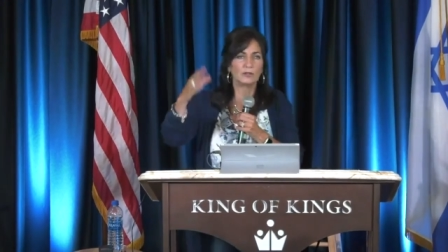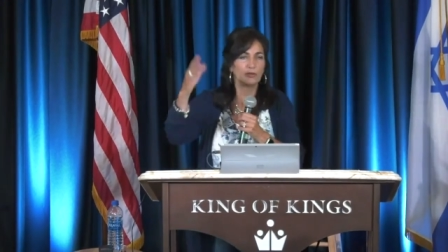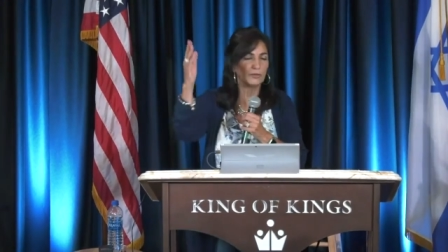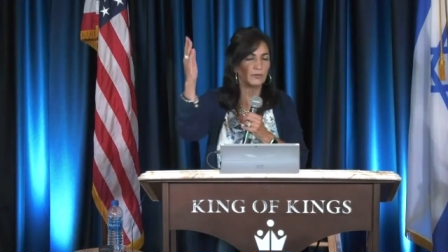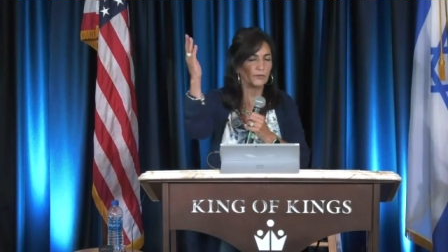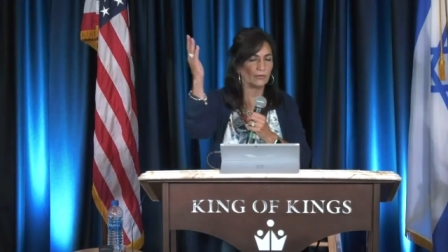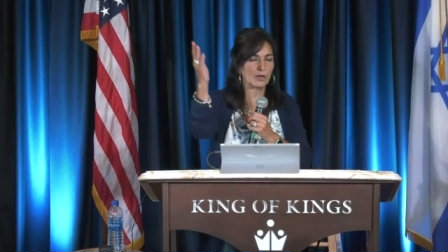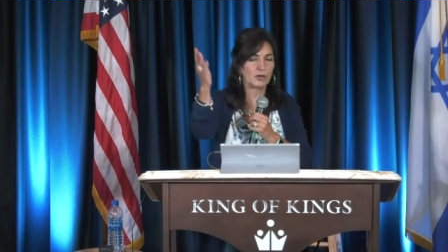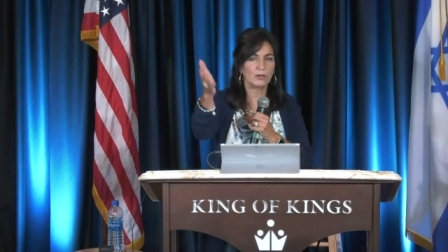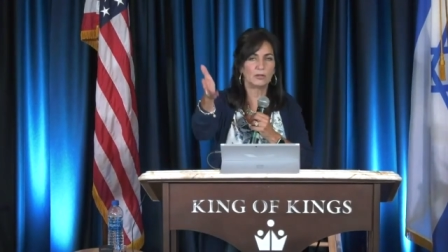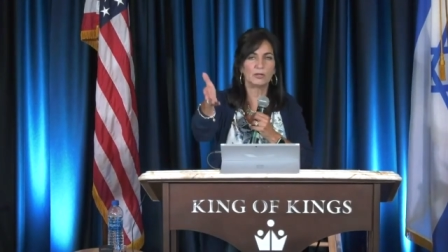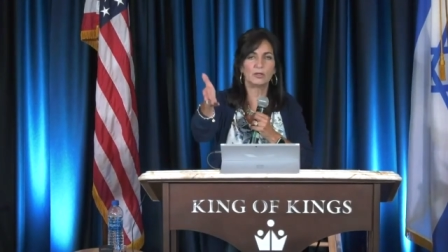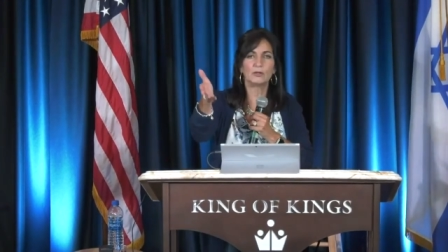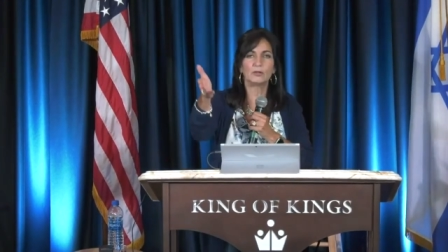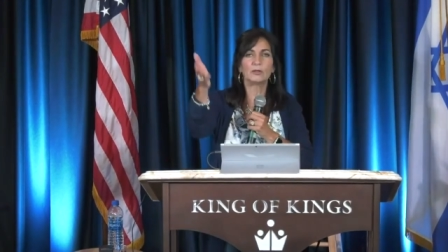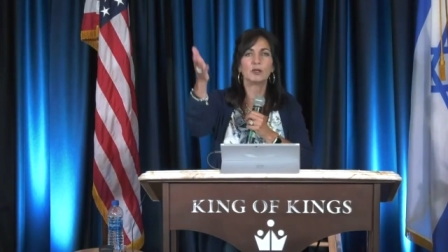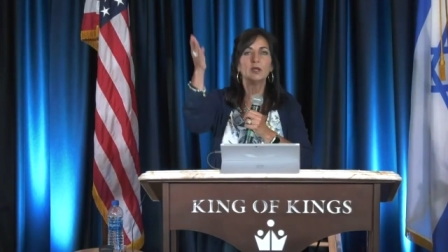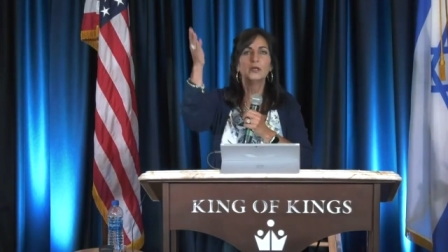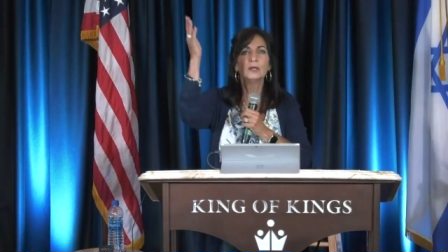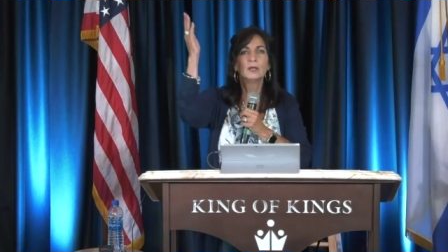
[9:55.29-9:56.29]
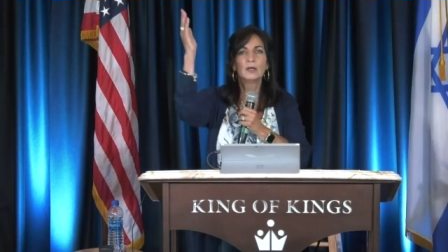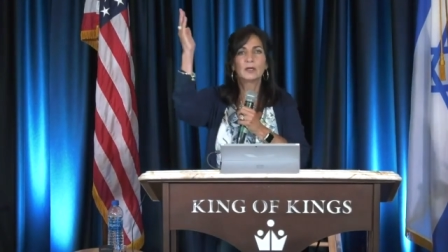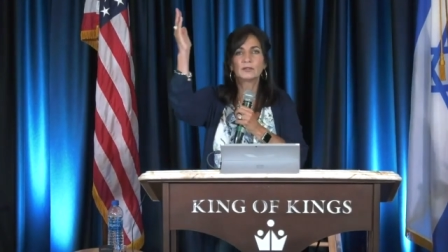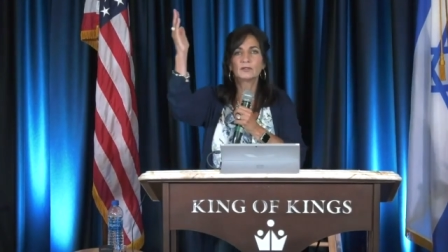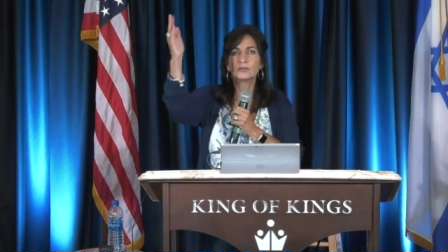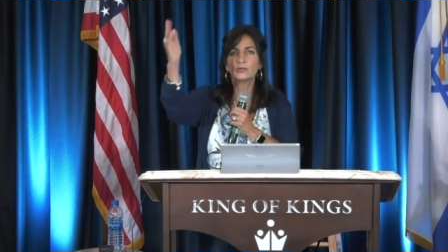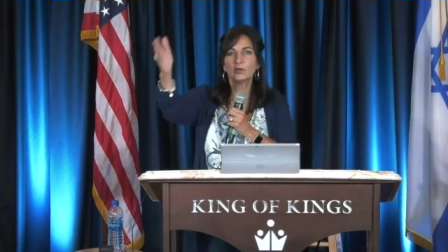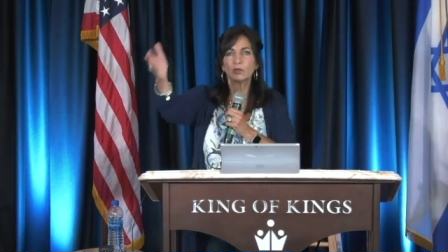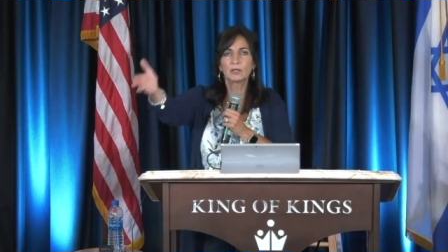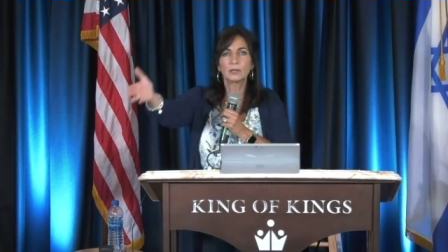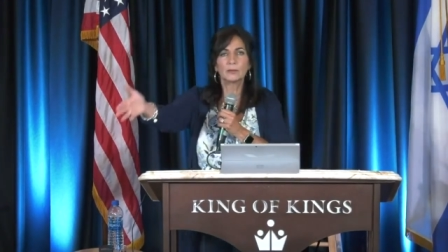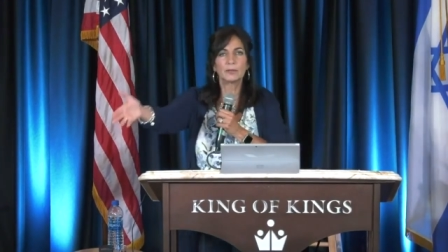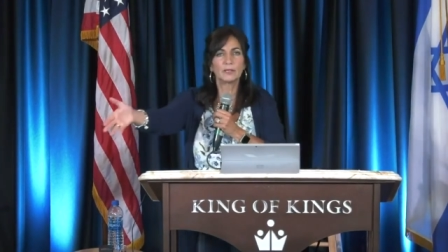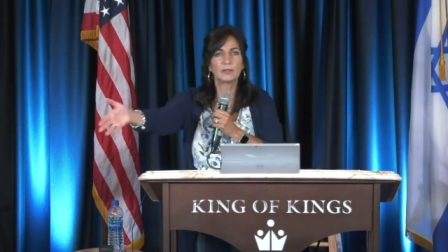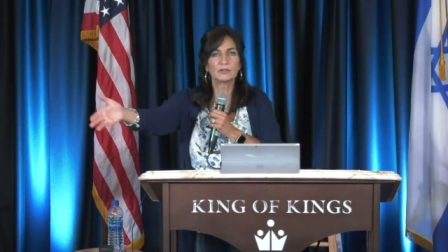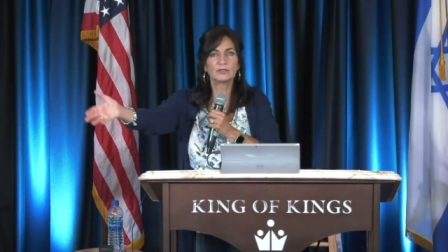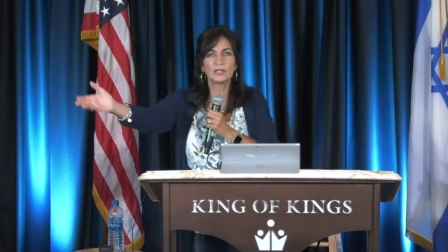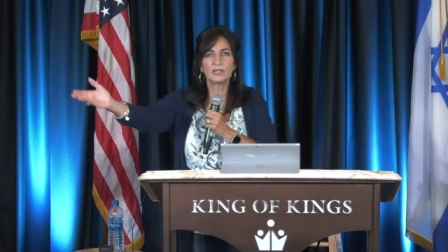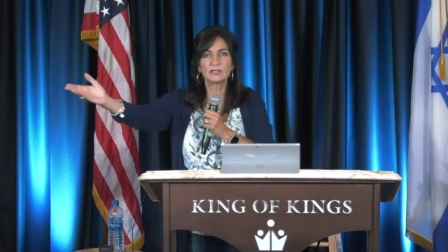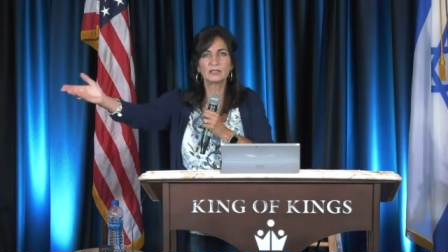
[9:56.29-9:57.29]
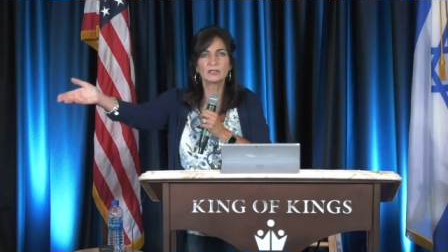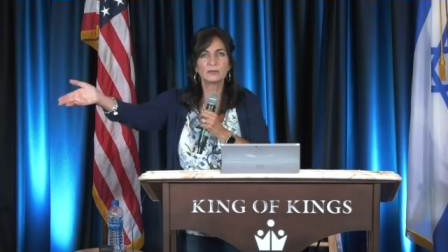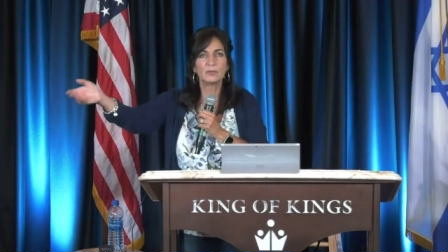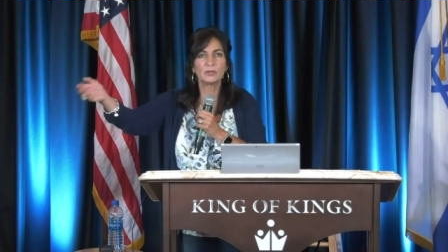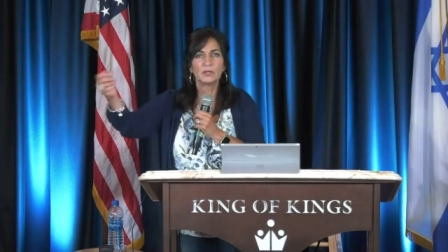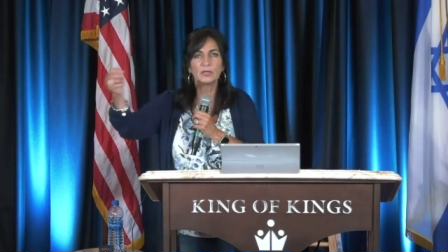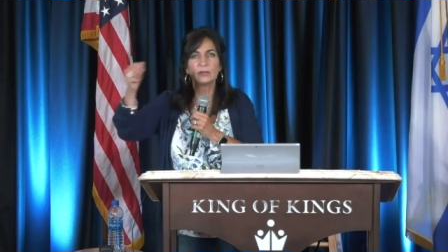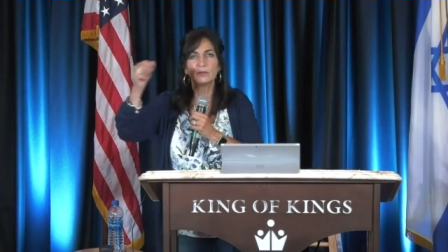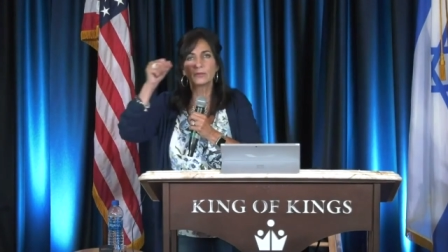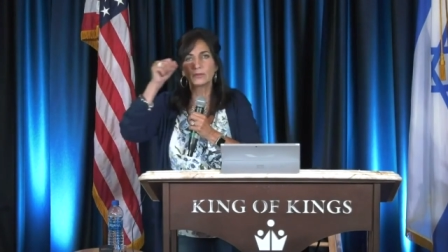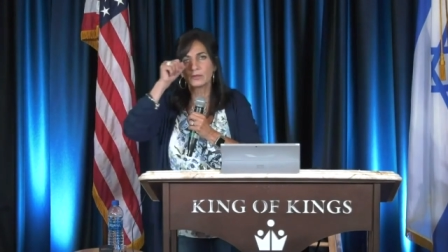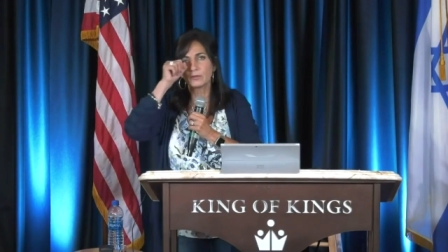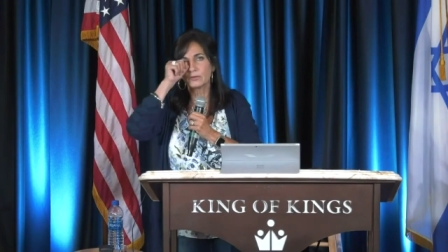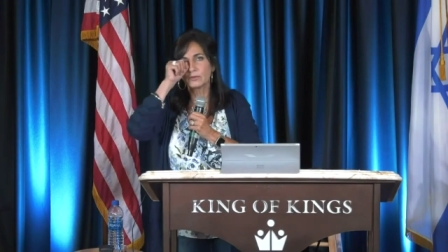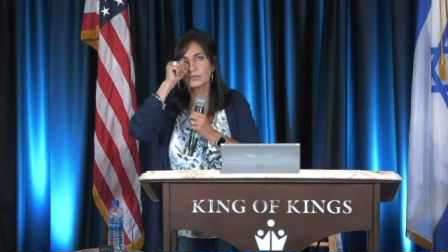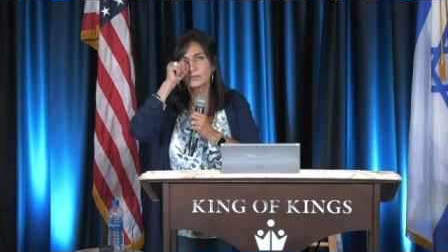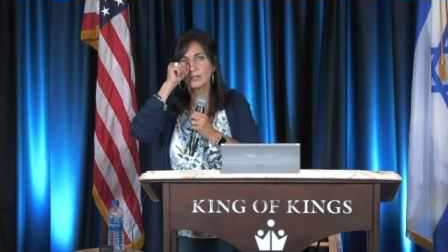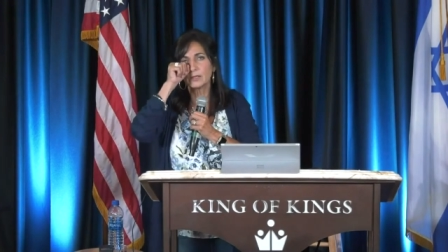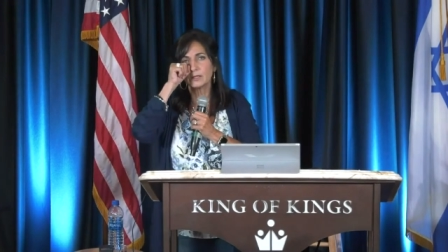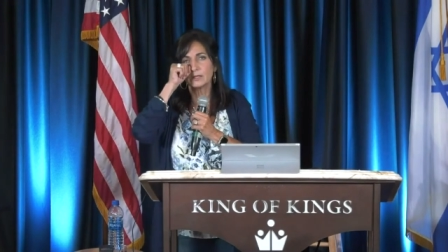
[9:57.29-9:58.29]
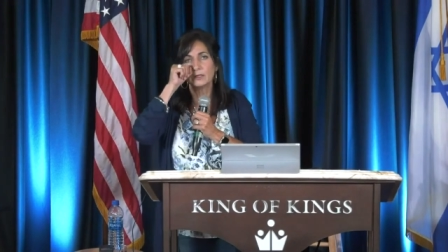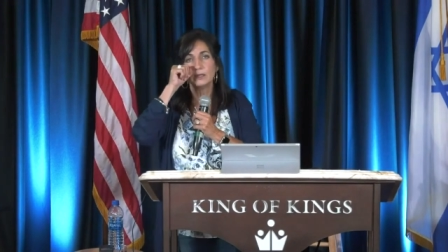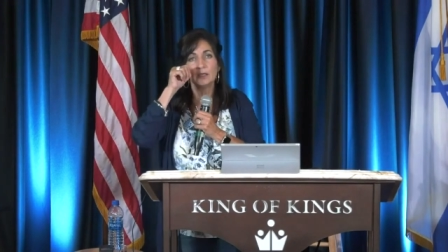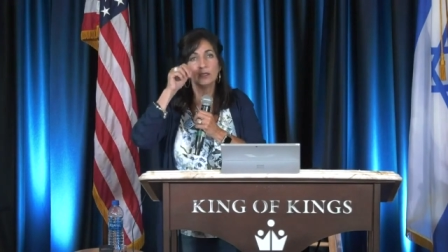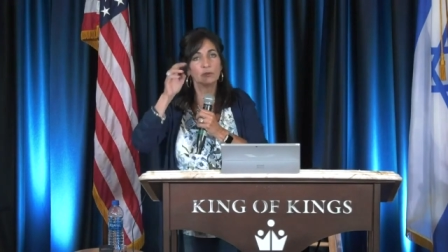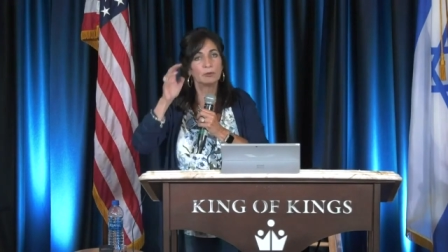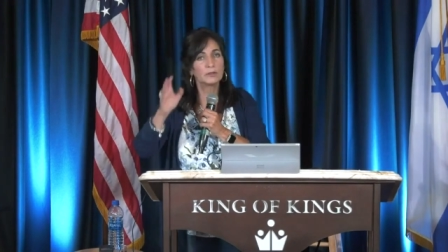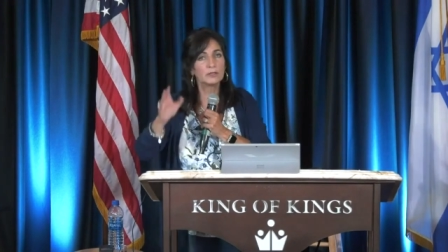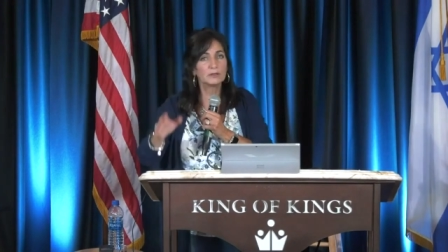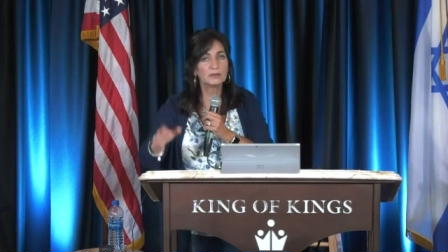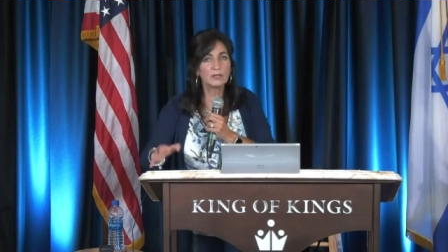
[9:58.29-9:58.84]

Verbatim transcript: You know, y'all heard us talk about our testimony with our son.